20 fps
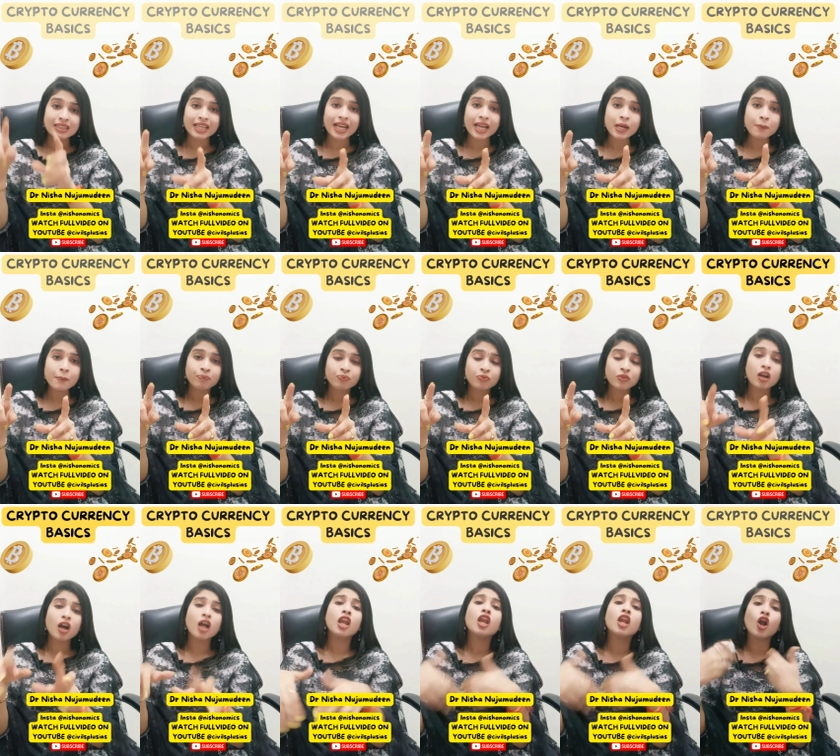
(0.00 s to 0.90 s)
then
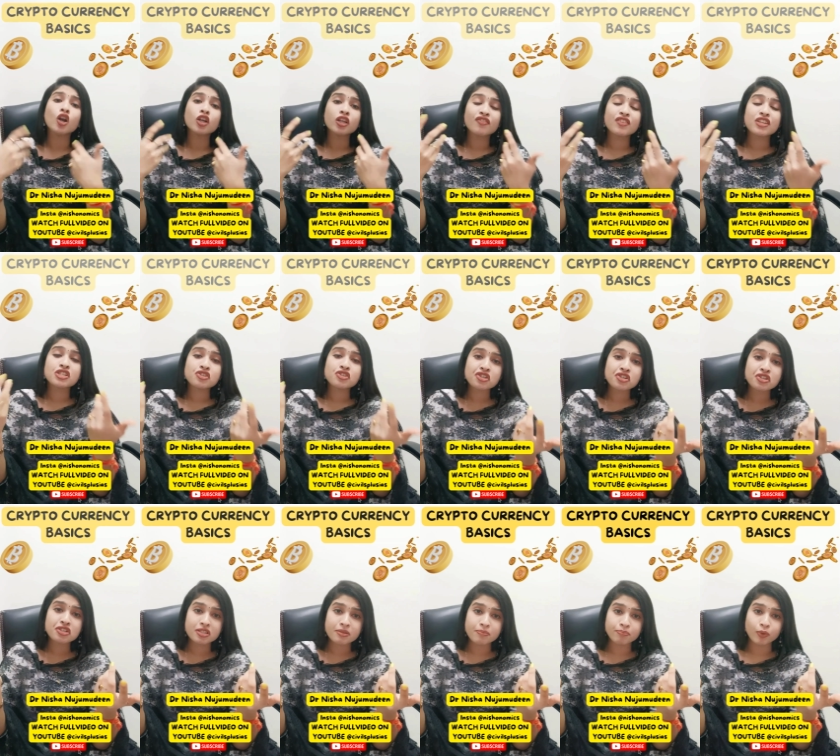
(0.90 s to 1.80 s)
a lot of
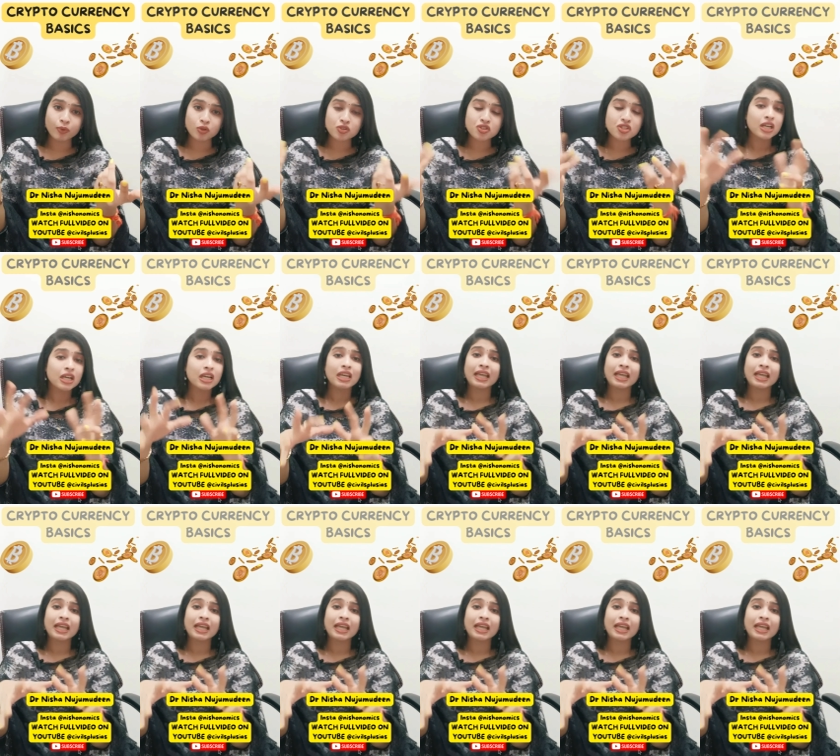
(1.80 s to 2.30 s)
restrictions imposed,